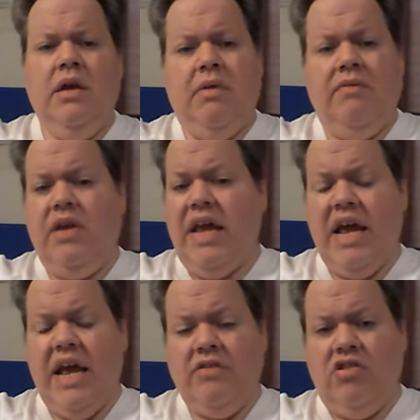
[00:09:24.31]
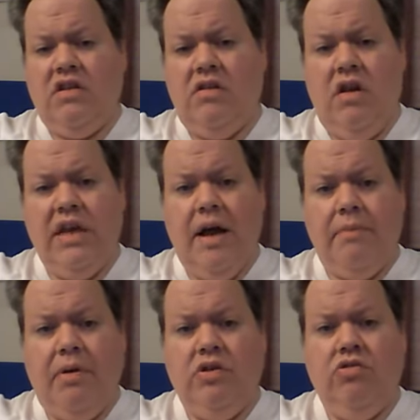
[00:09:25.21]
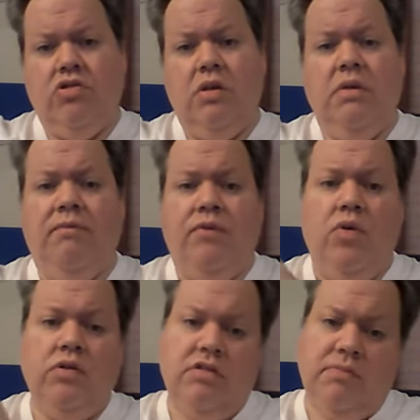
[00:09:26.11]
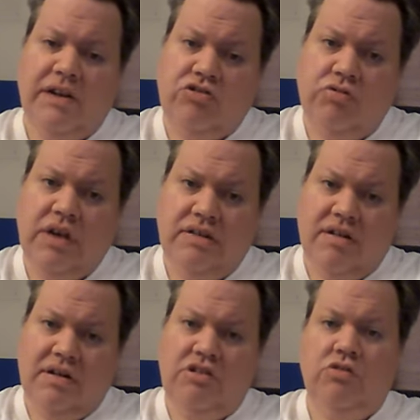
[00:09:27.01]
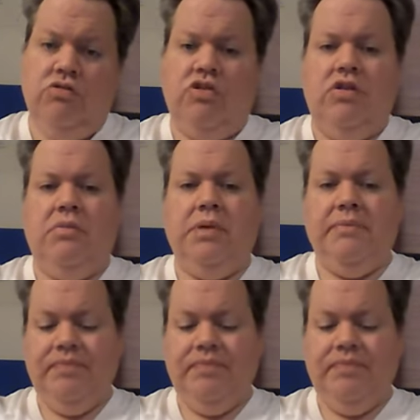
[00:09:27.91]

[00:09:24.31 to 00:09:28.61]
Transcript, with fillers: But if you can, just look it up on YouTube. The full special is on YouTube.